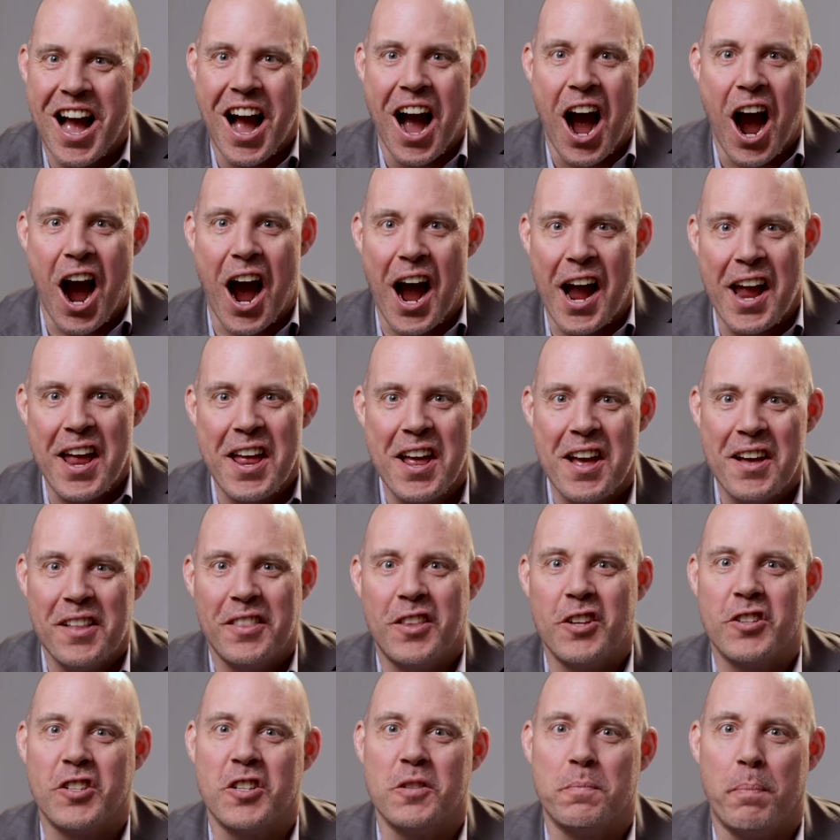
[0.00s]
Hi,
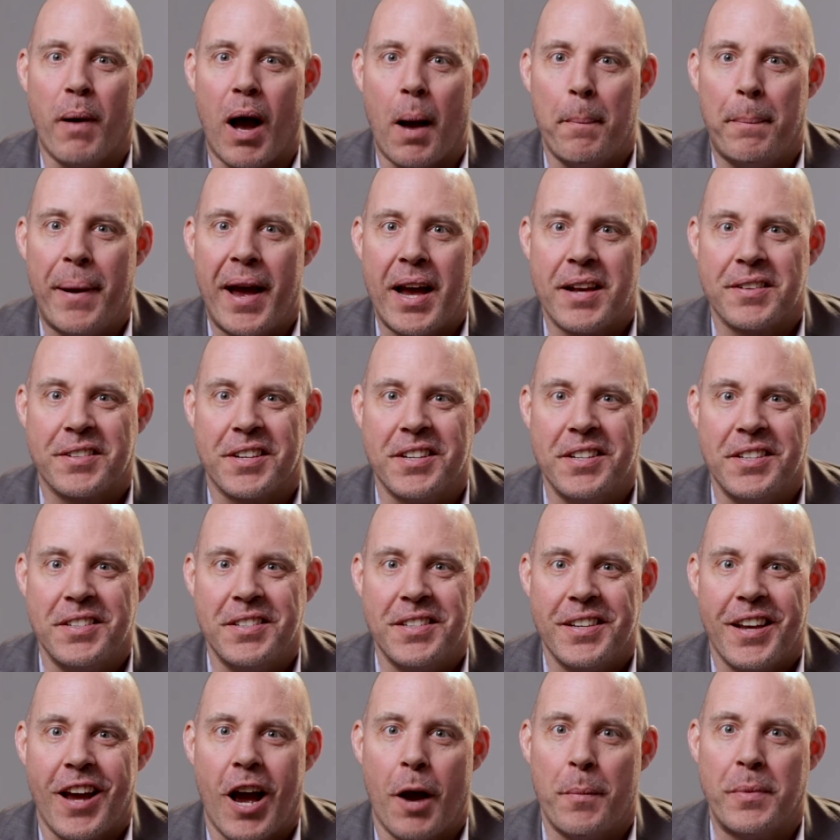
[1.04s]
this is Bob Paskins.
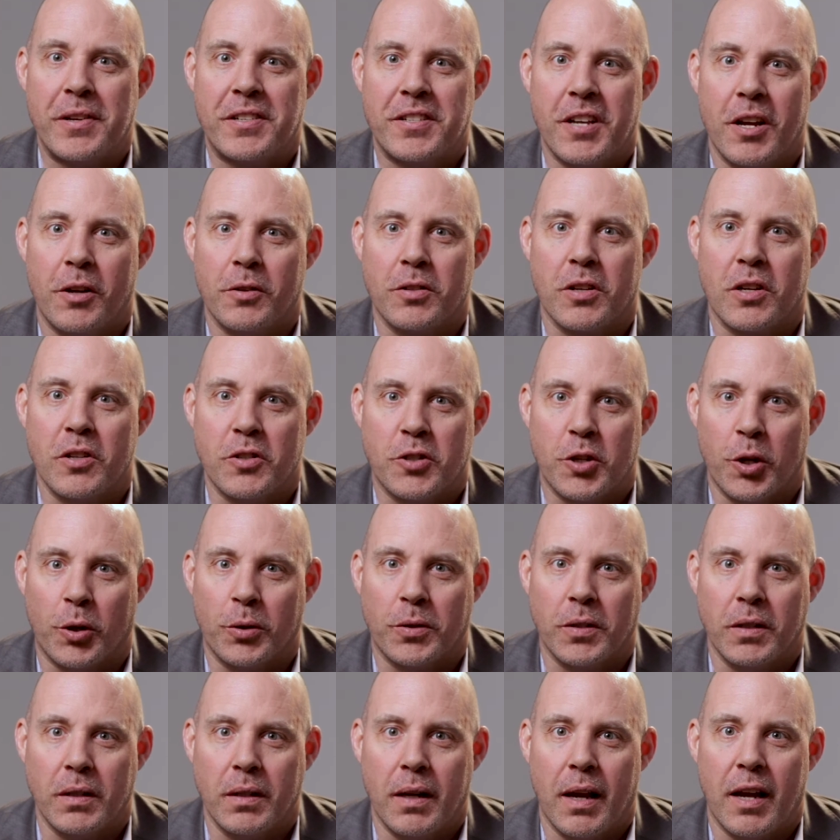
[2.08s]
I'm a sales
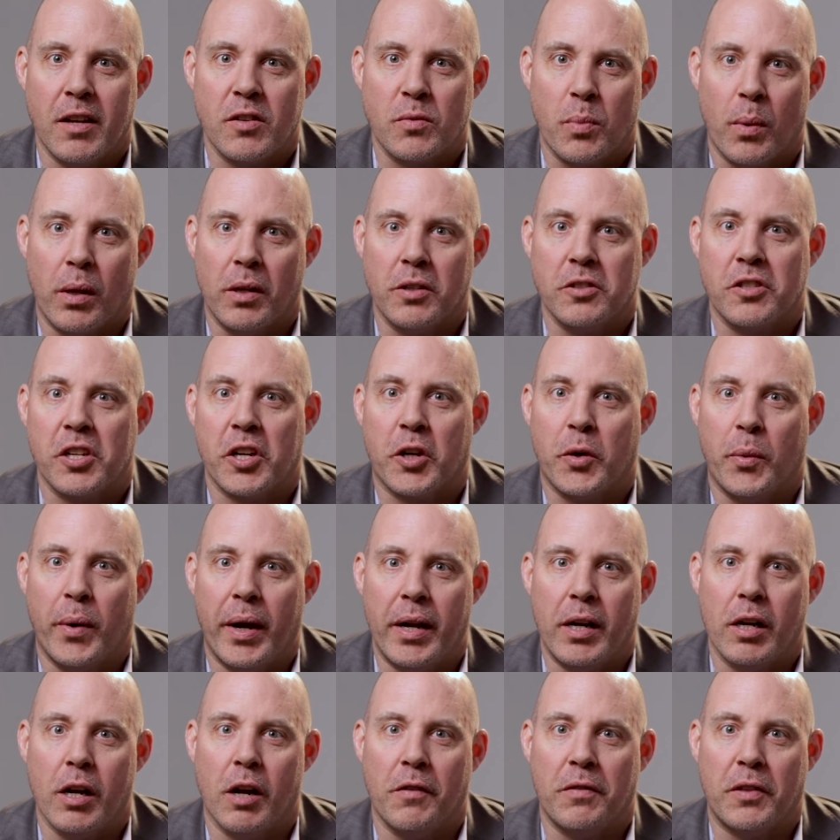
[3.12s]
consultant as well as the
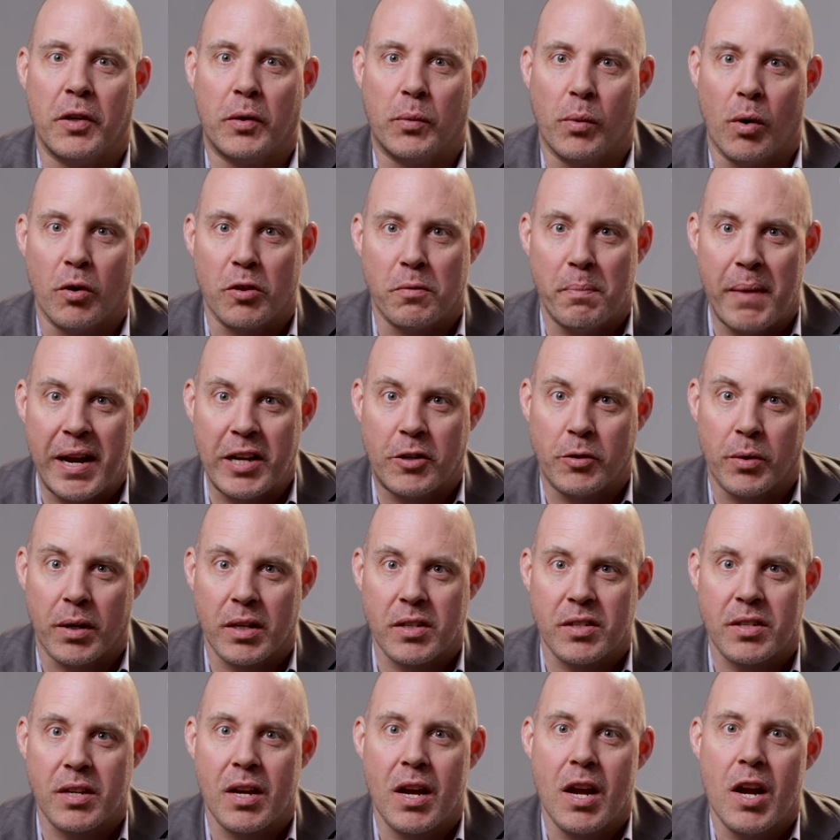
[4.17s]
creator of the Growth
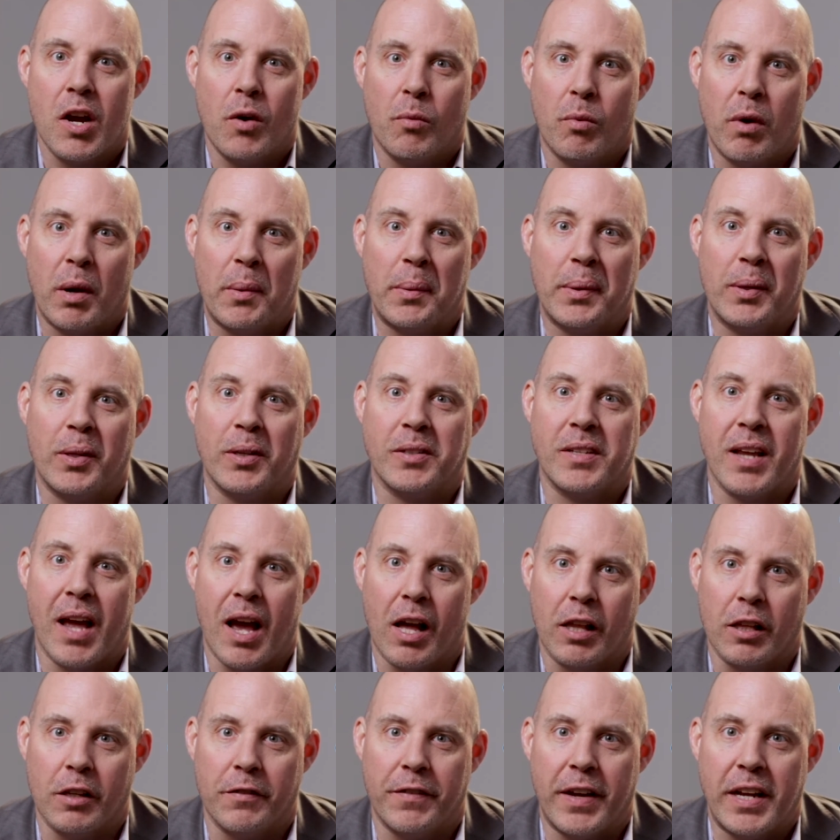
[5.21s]
Matrix, where we look to
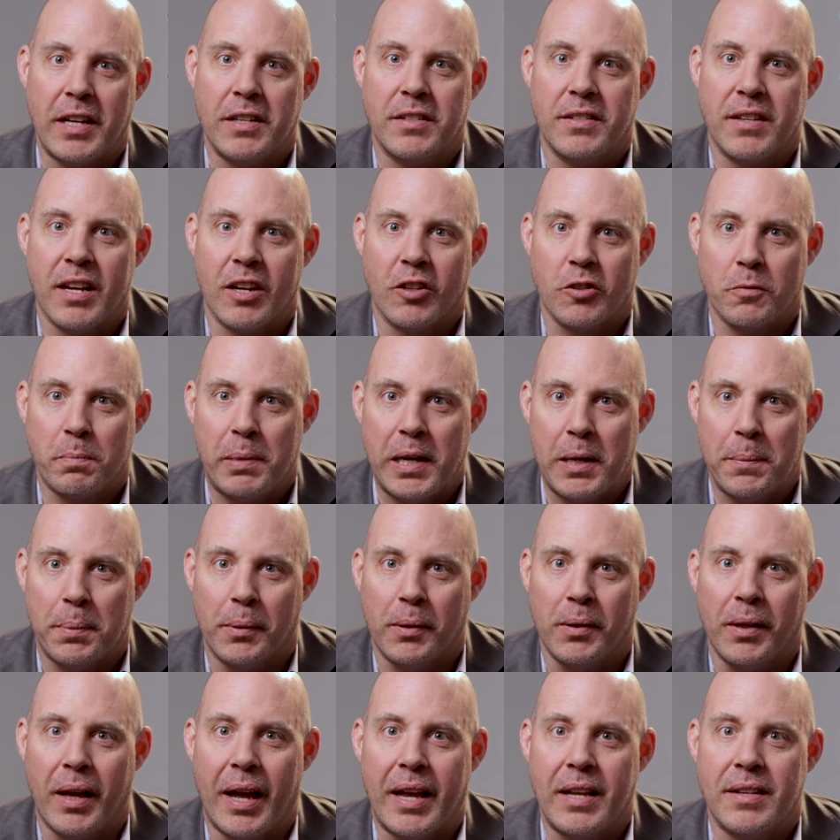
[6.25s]
elevate
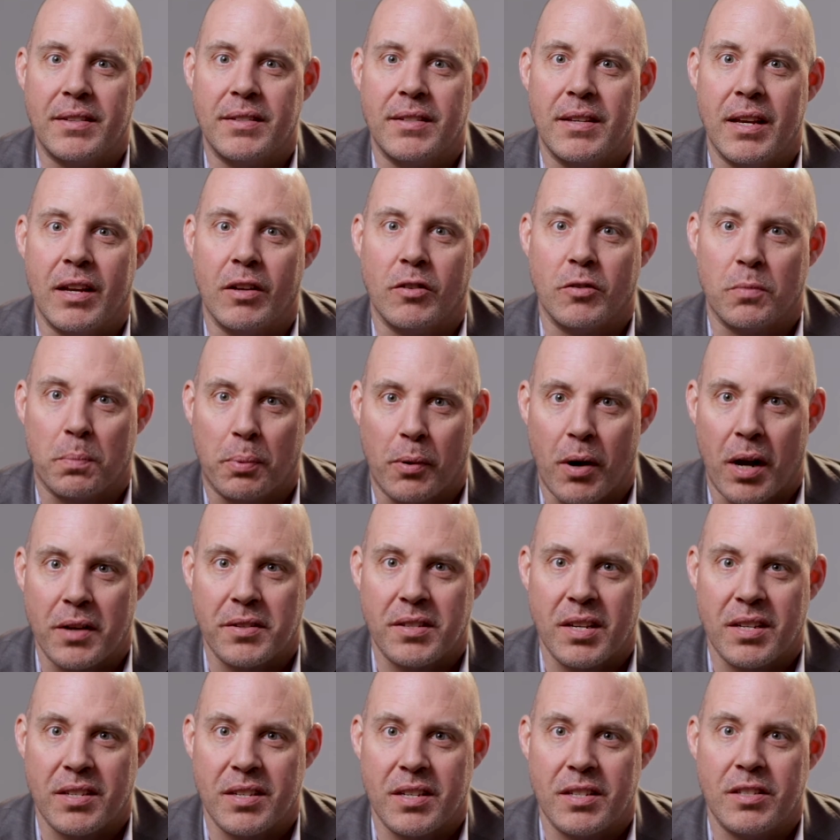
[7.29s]
salespeople and sales
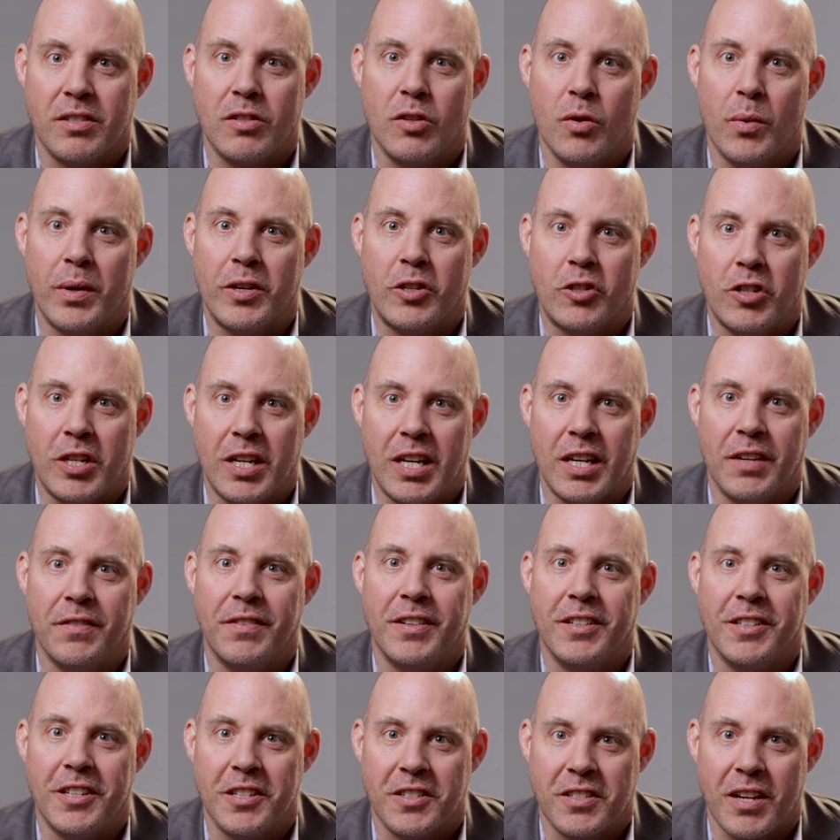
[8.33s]
processes to achieve
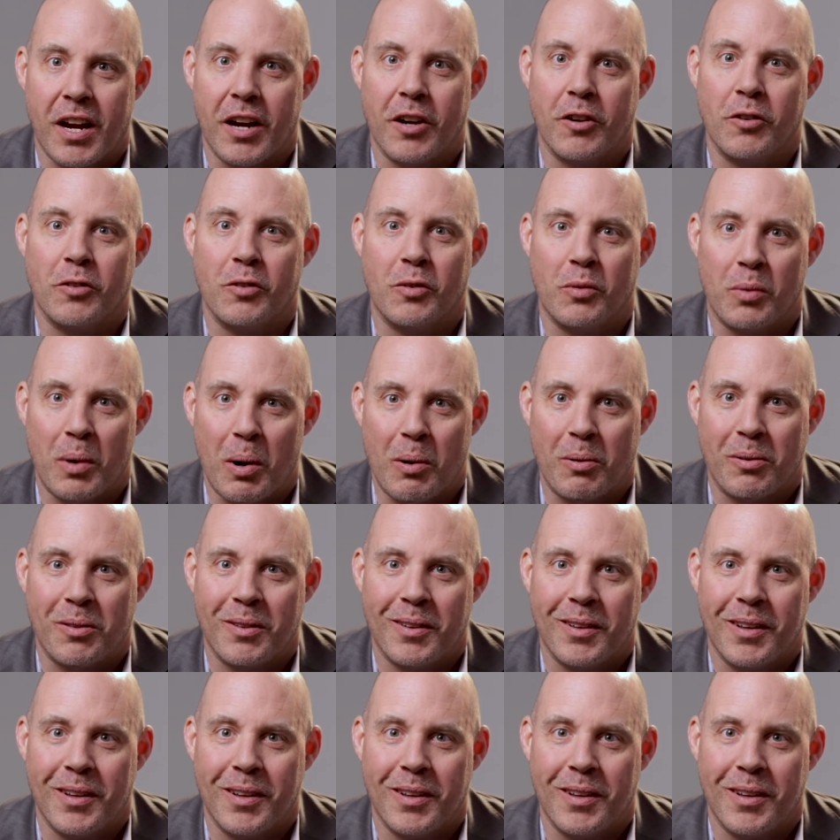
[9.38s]
desired growth.